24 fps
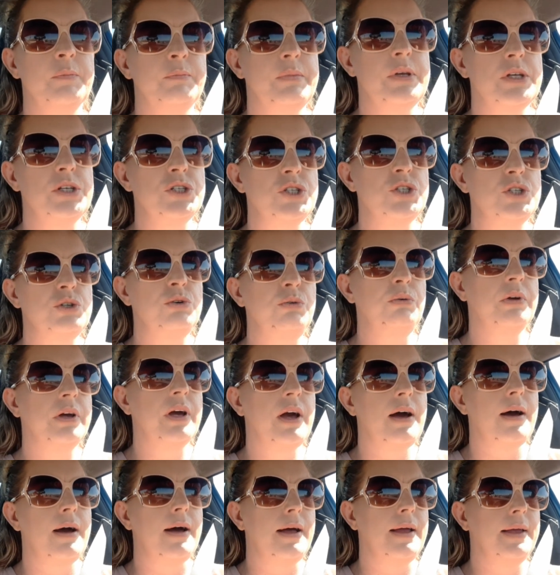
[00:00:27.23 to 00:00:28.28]
Missed you
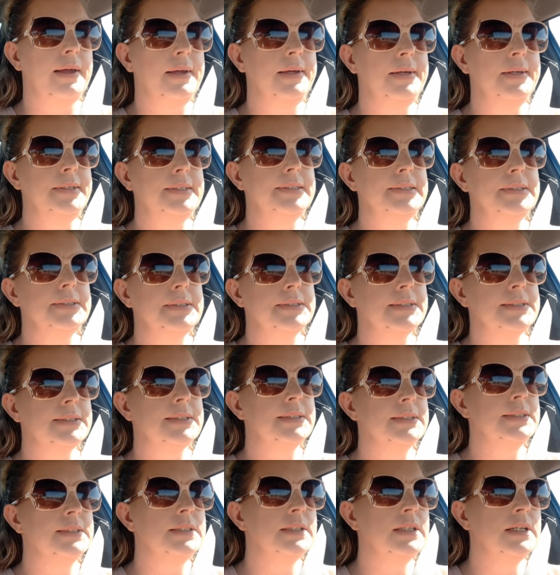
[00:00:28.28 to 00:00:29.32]
guys.
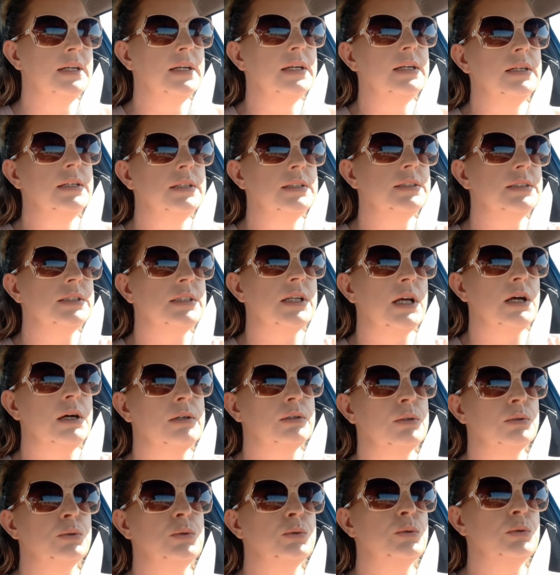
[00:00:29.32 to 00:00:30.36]

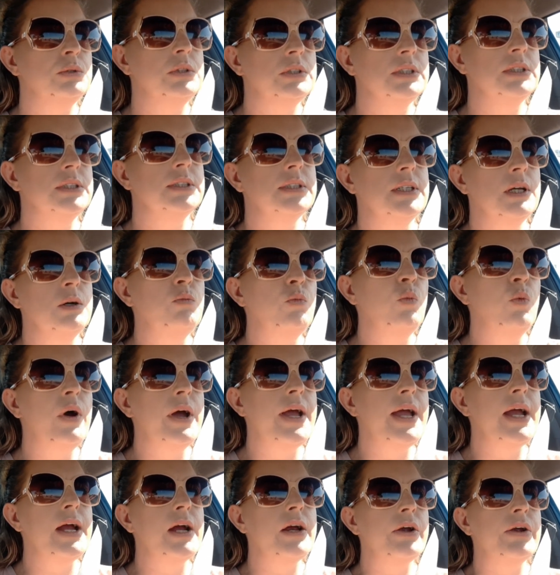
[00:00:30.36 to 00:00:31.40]
So,
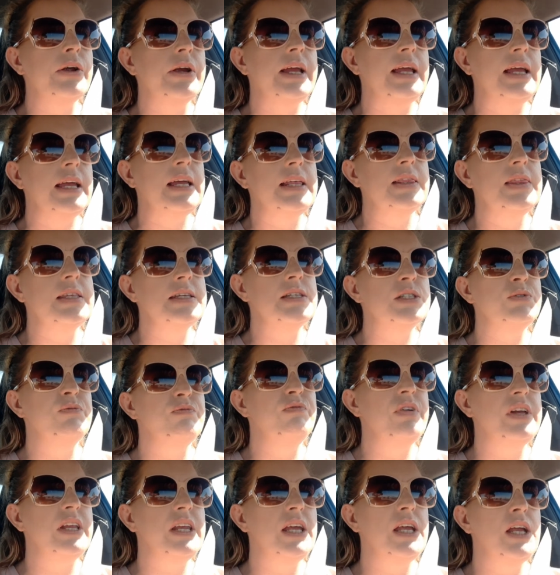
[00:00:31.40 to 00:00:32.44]
somewhere in this
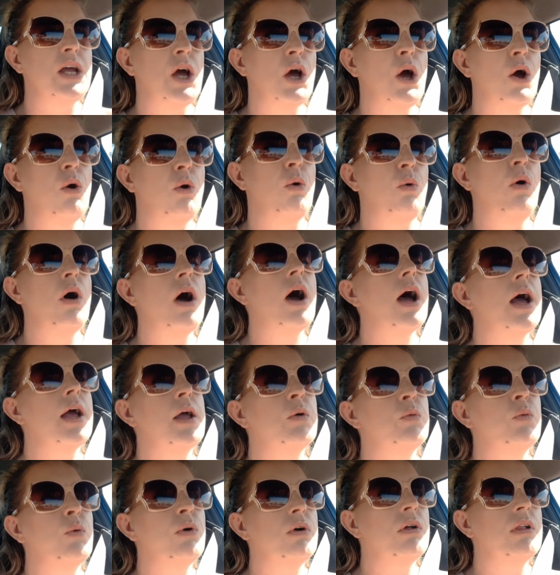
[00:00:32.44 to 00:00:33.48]
video, I
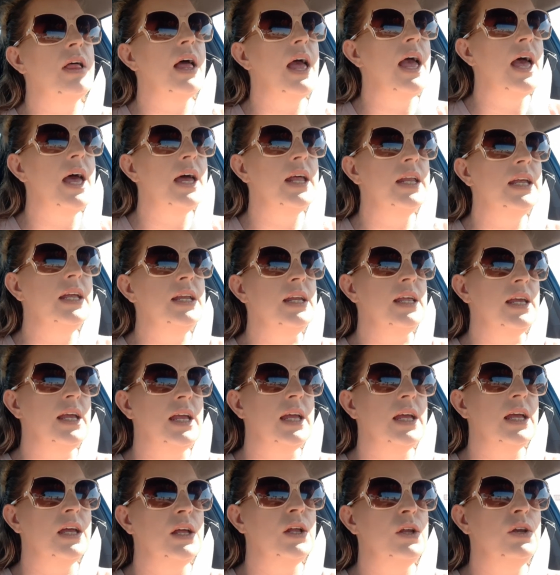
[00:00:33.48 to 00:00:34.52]
will edit
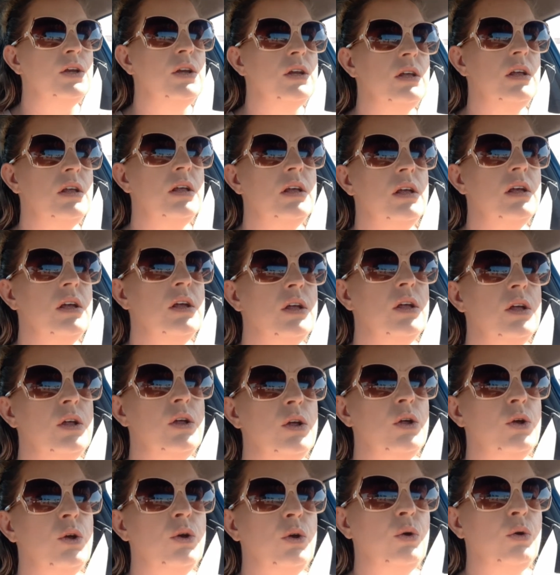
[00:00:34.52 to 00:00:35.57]
in
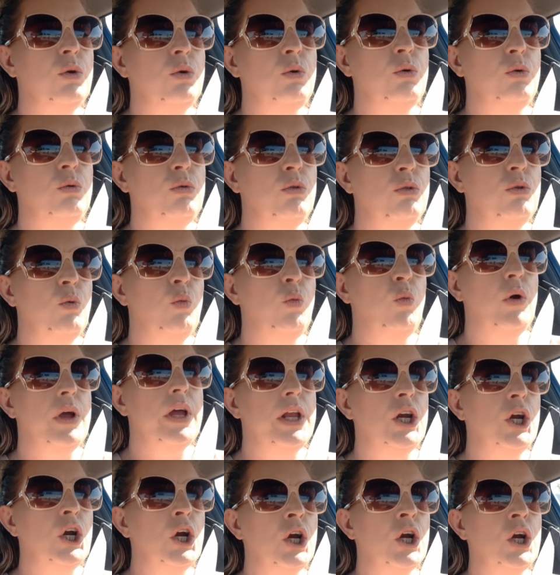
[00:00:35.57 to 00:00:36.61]
who the
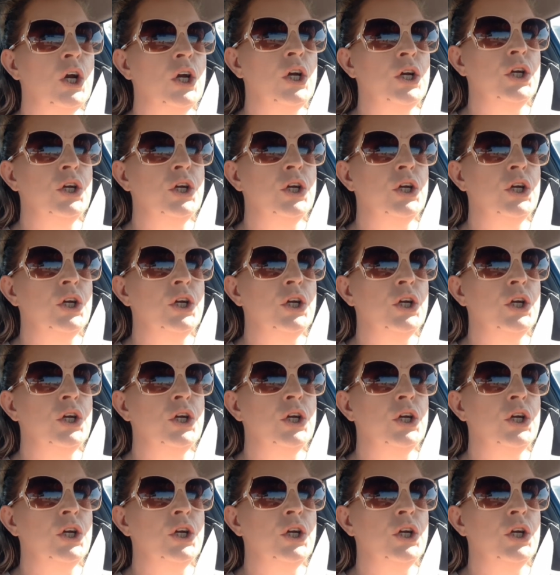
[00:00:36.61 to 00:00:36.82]
winner